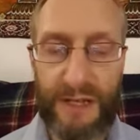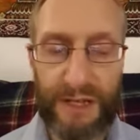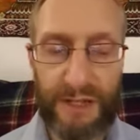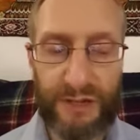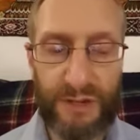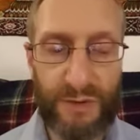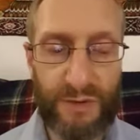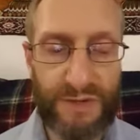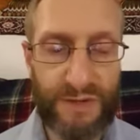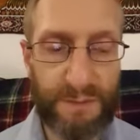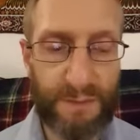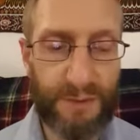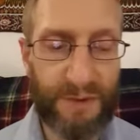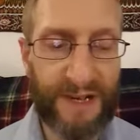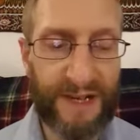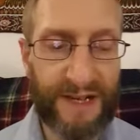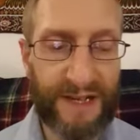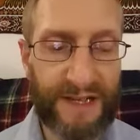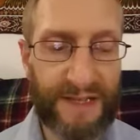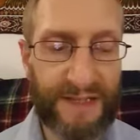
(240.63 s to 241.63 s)
due to
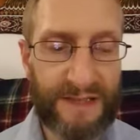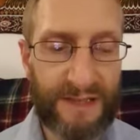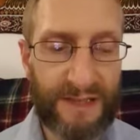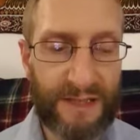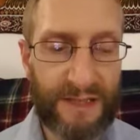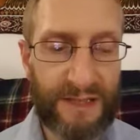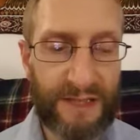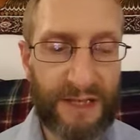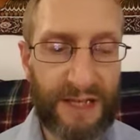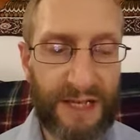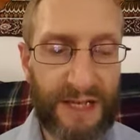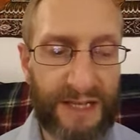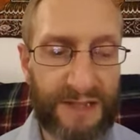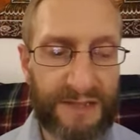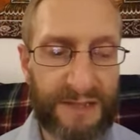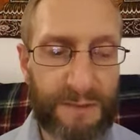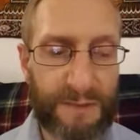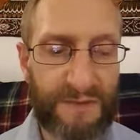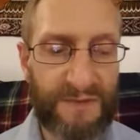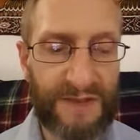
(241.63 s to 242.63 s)
pride and
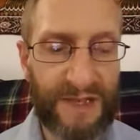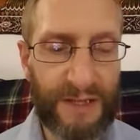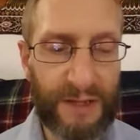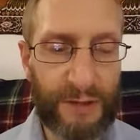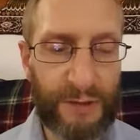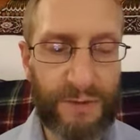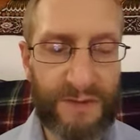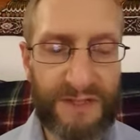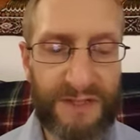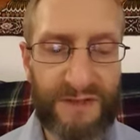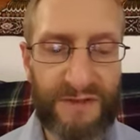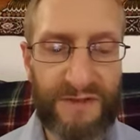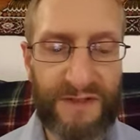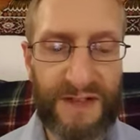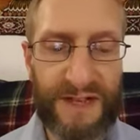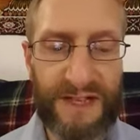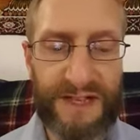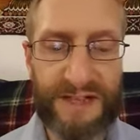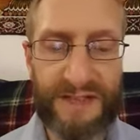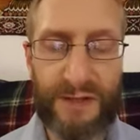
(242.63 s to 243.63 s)
to prevent losing
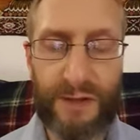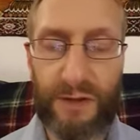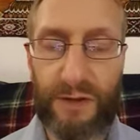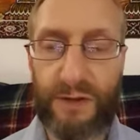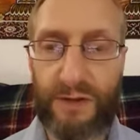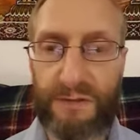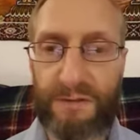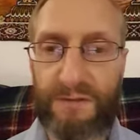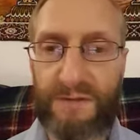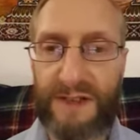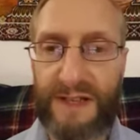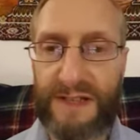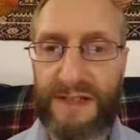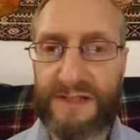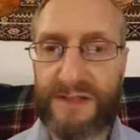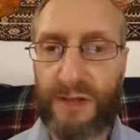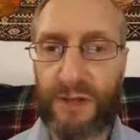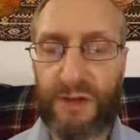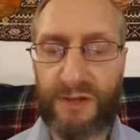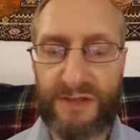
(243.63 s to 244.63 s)
face
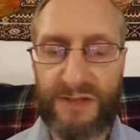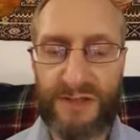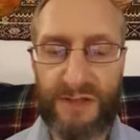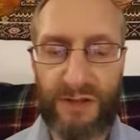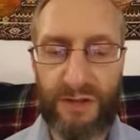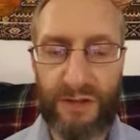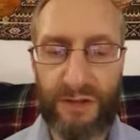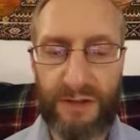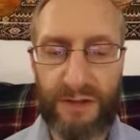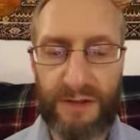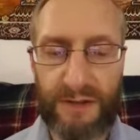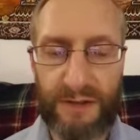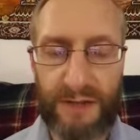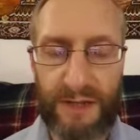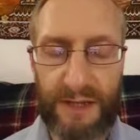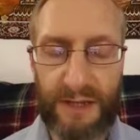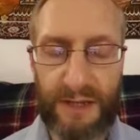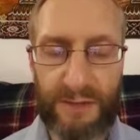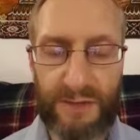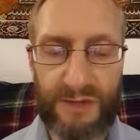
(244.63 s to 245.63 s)
also
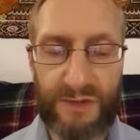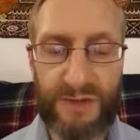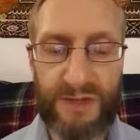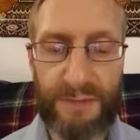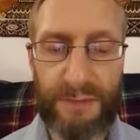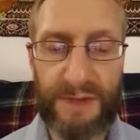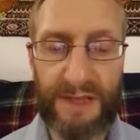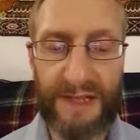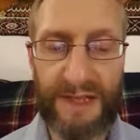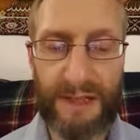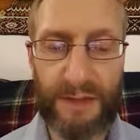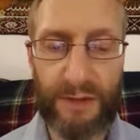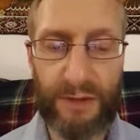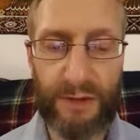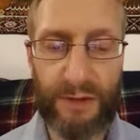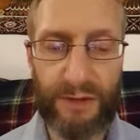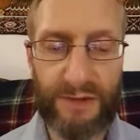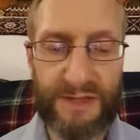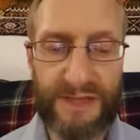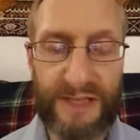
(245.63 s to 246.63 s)
due to blind
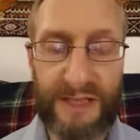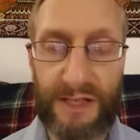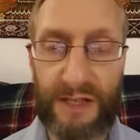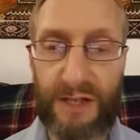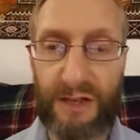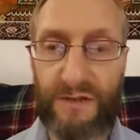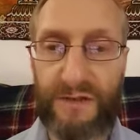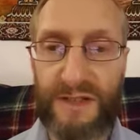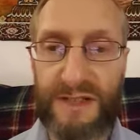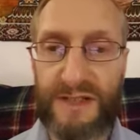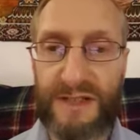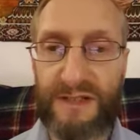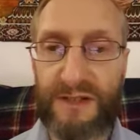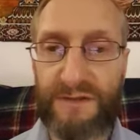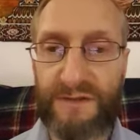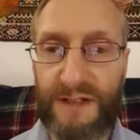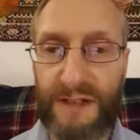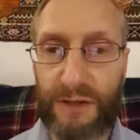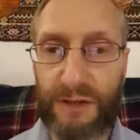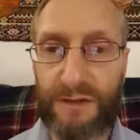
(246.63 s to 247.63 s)
loyalty of his
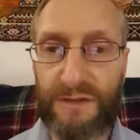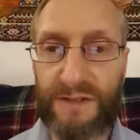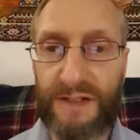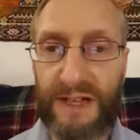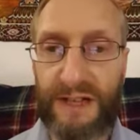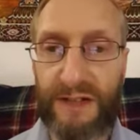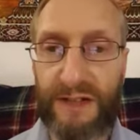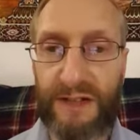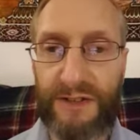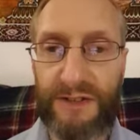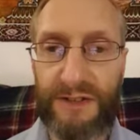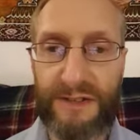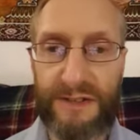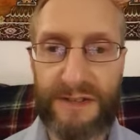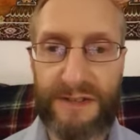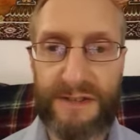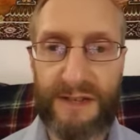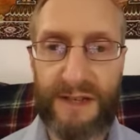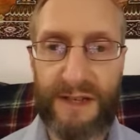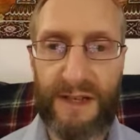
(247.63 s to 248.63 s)
fellow flat
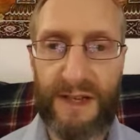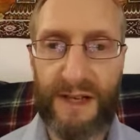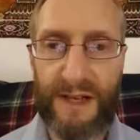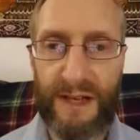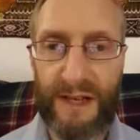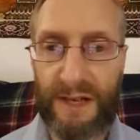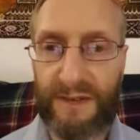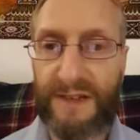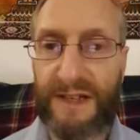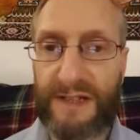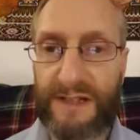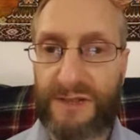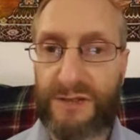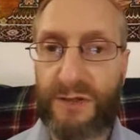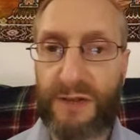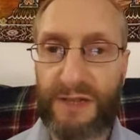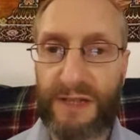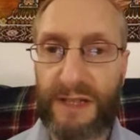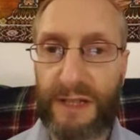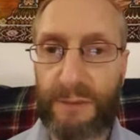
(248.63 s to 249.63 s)
earthers. That
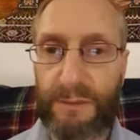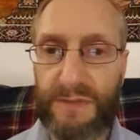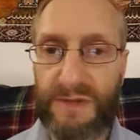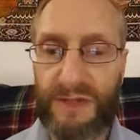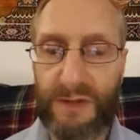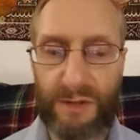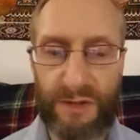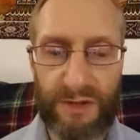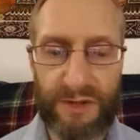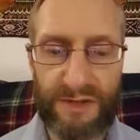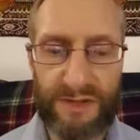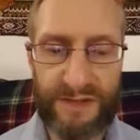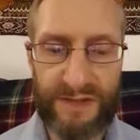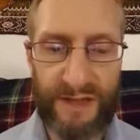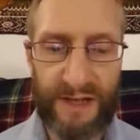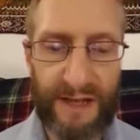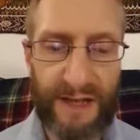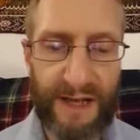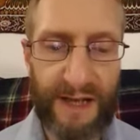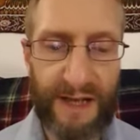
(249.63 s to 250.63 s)
strongly comes across.
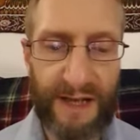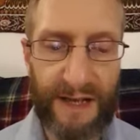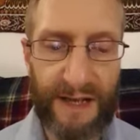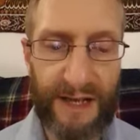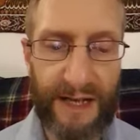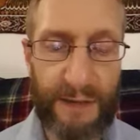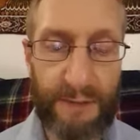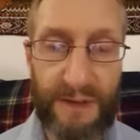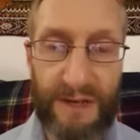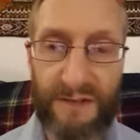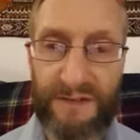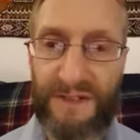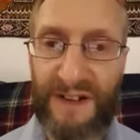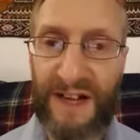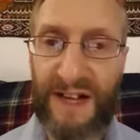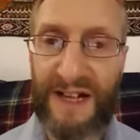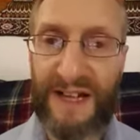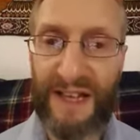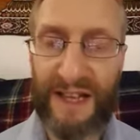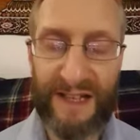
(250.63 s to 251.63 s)
And for
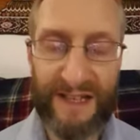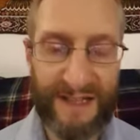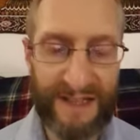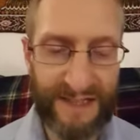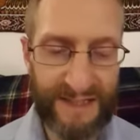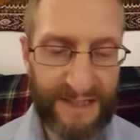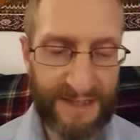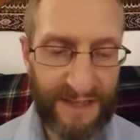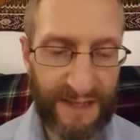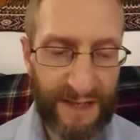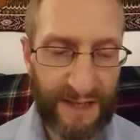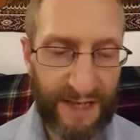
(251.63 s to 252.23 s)
highlights,